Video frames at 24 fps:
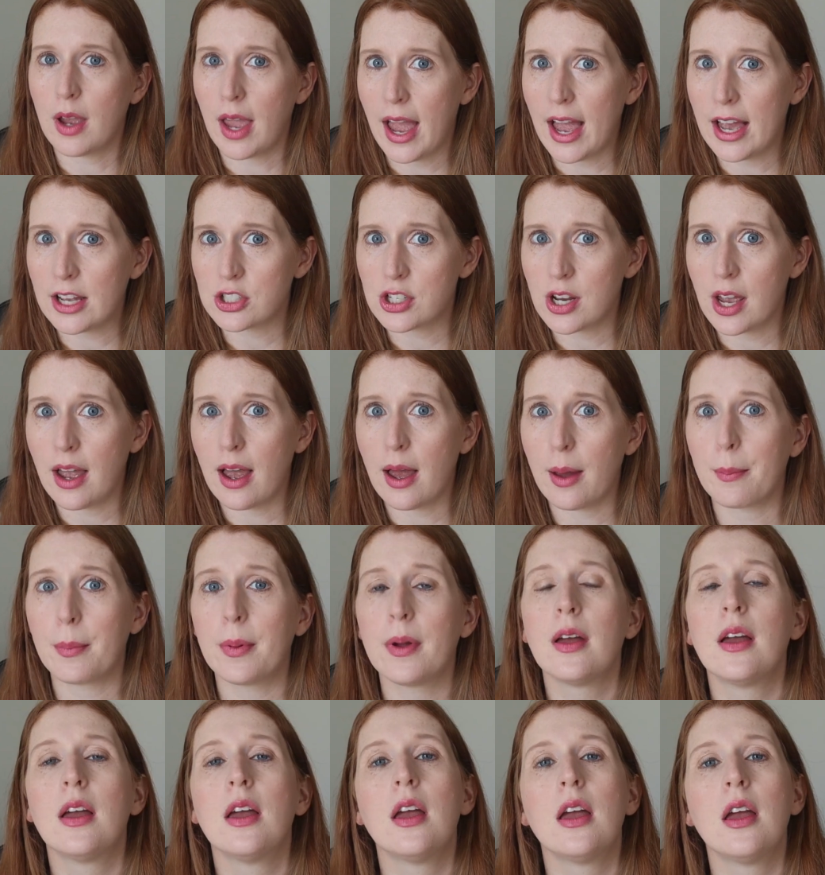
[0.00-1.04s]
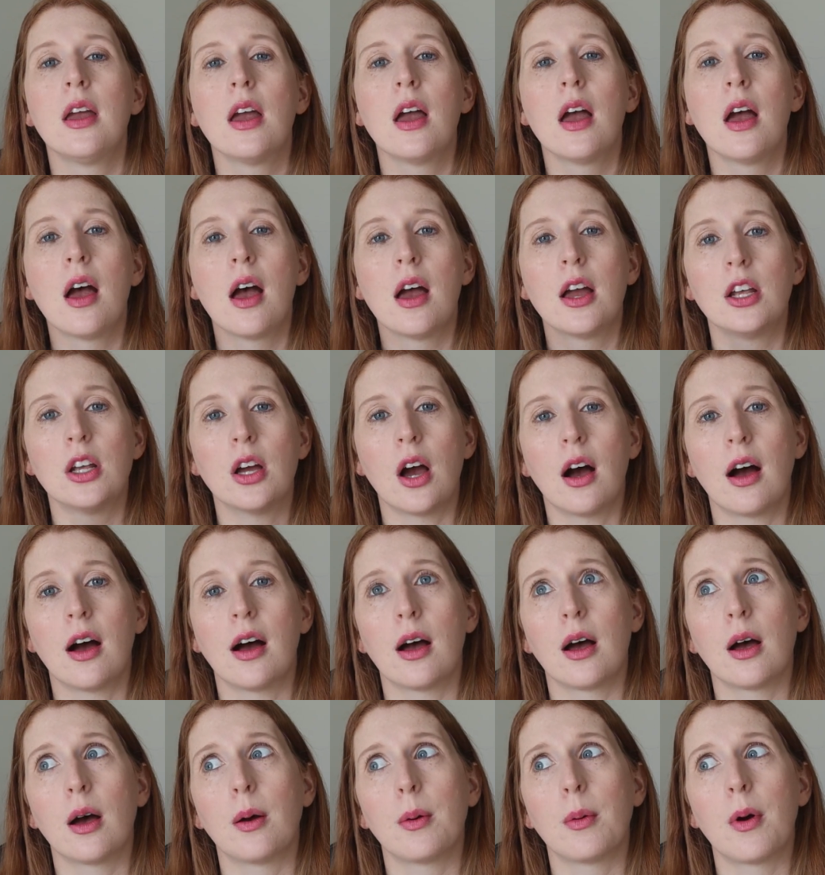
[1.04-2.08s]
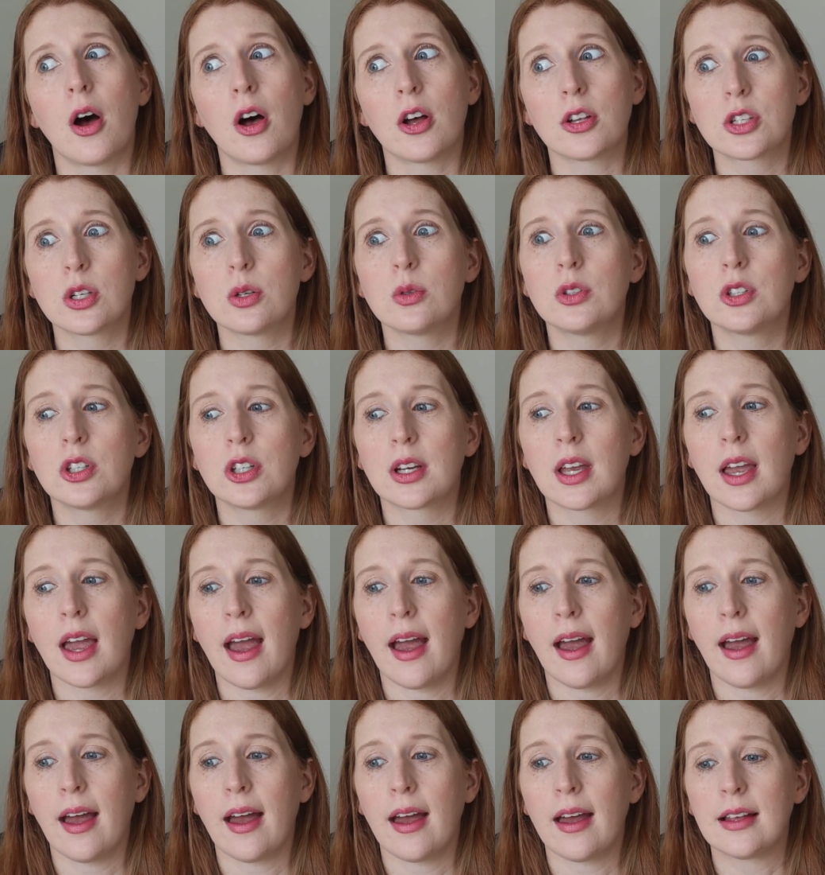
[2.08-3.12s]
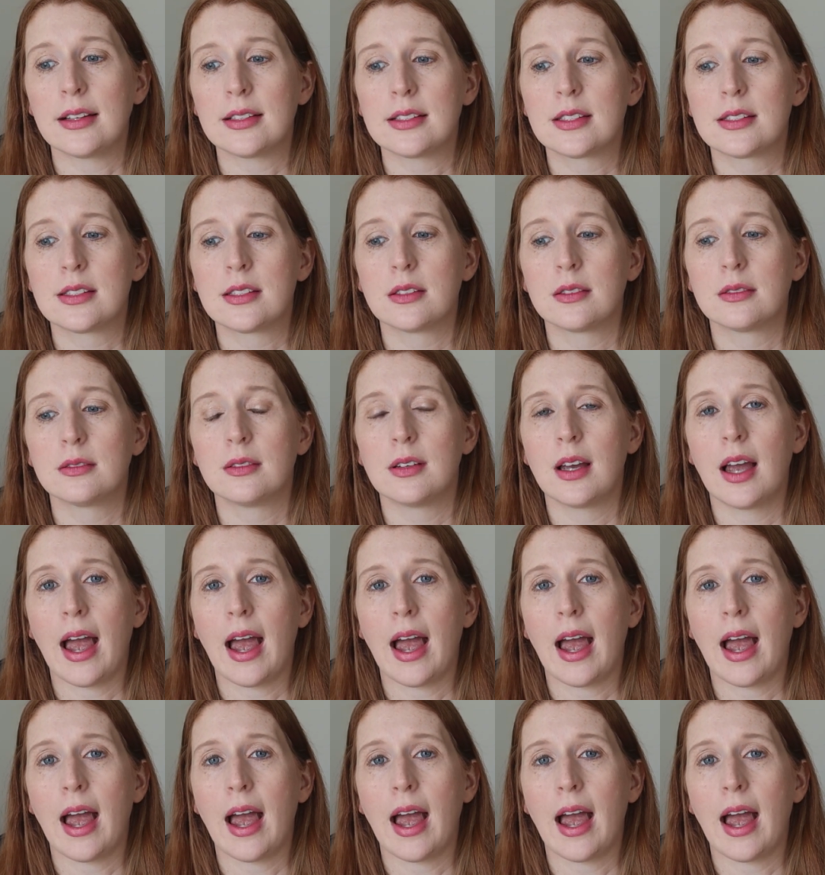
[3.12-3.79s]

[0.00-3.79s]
Cash App? Also look at